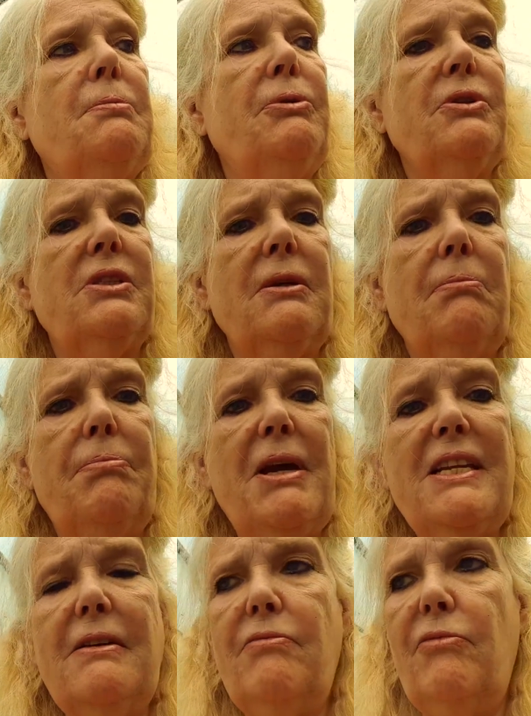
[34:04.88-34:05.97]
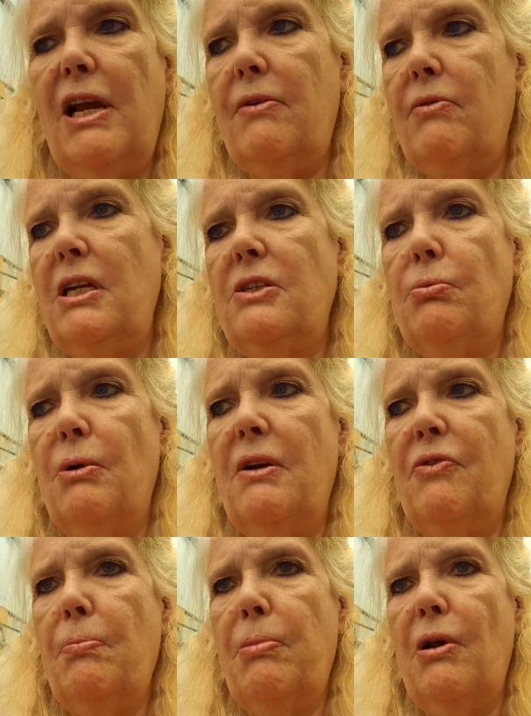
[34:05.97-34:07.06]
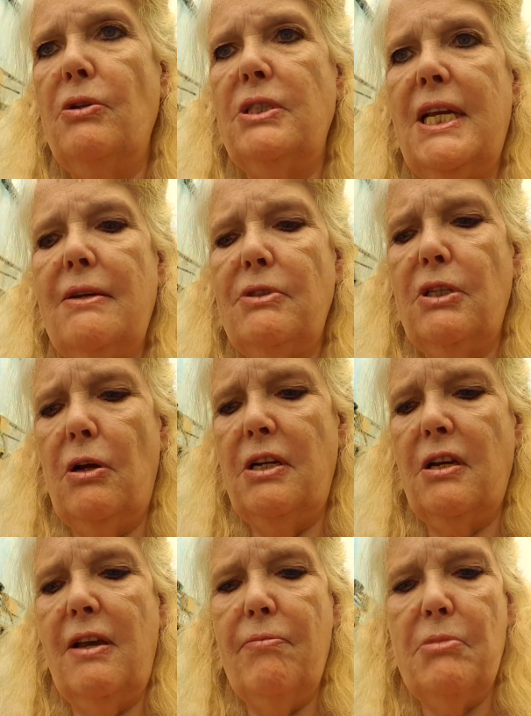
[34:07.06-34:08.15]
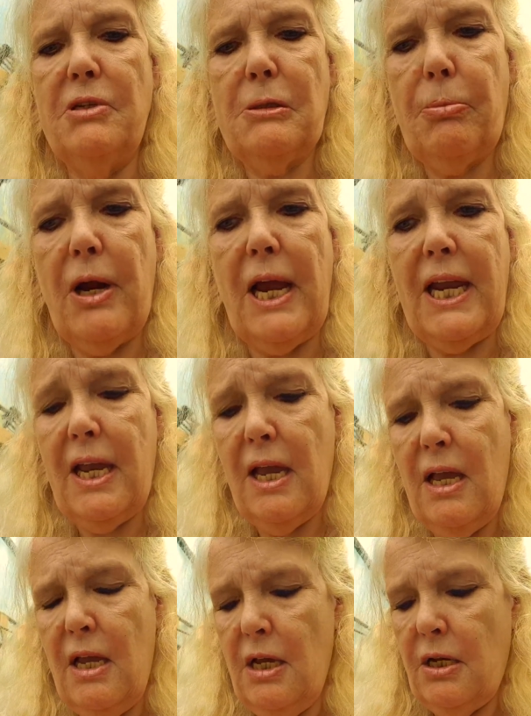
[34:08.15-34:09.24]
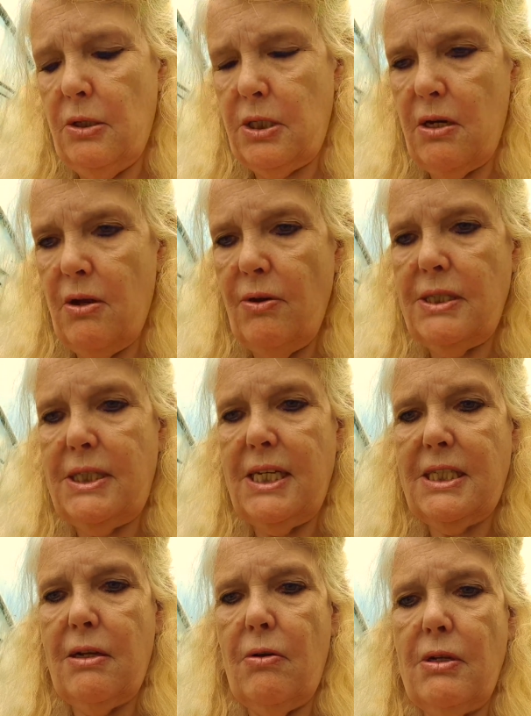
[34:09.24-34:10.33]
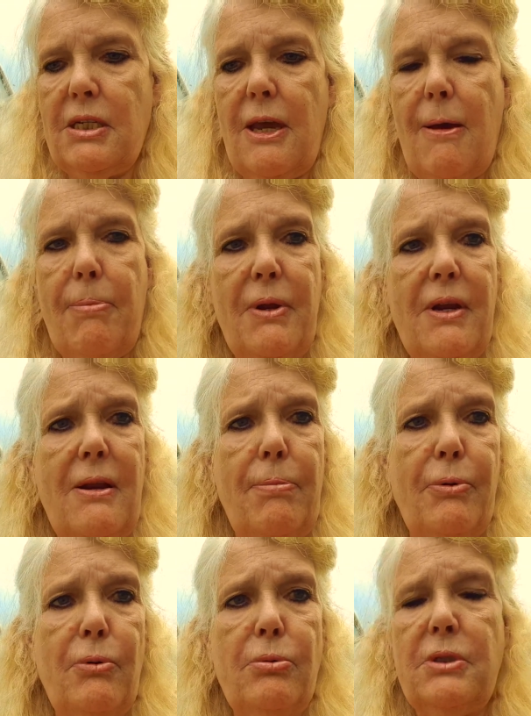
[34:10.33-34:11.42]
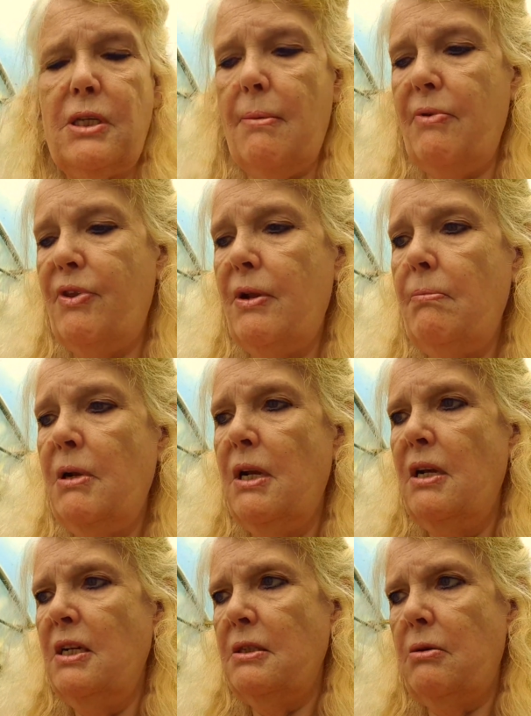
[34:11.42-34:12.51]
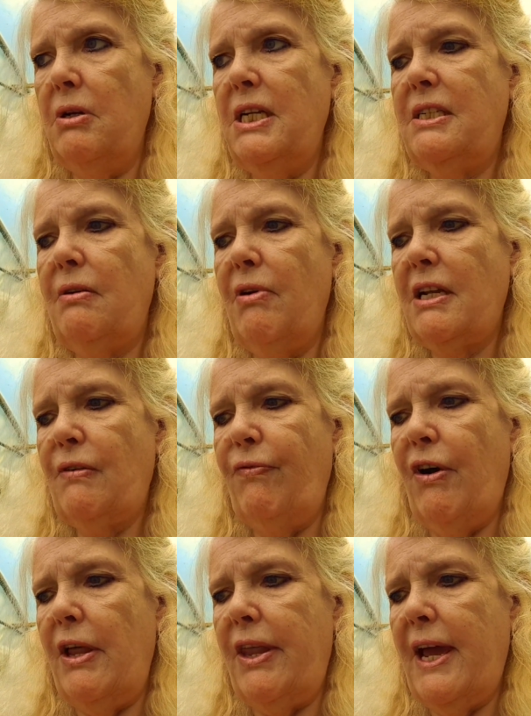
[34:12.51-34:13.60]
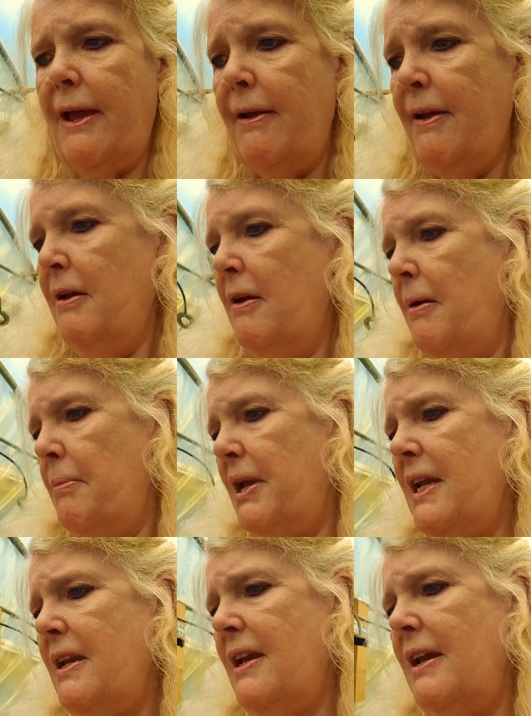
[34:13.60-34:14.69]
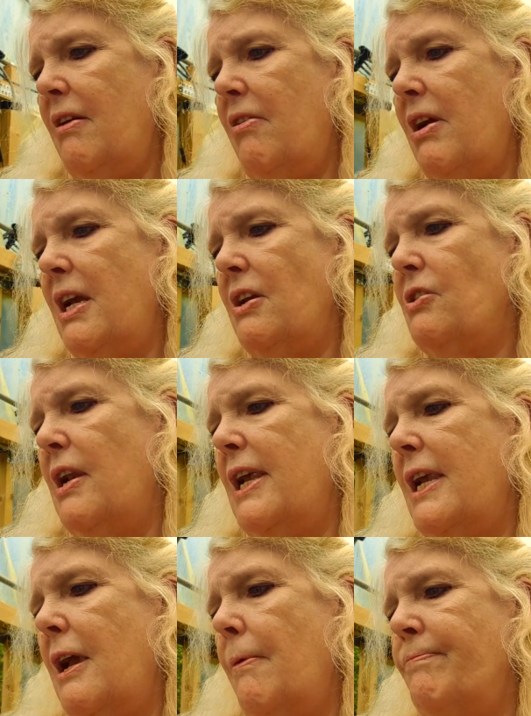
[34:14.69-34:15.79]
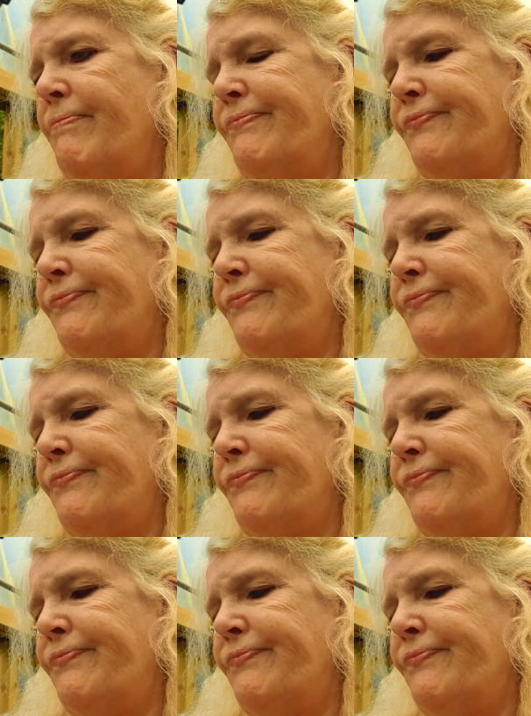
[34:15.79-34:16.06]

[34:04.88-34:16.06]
to put some bedding round each one of the plants outside and give them a spray, because I noticed they're starting to get a bit nibbled, some of them, so I need to rectify that. But in here I actually um,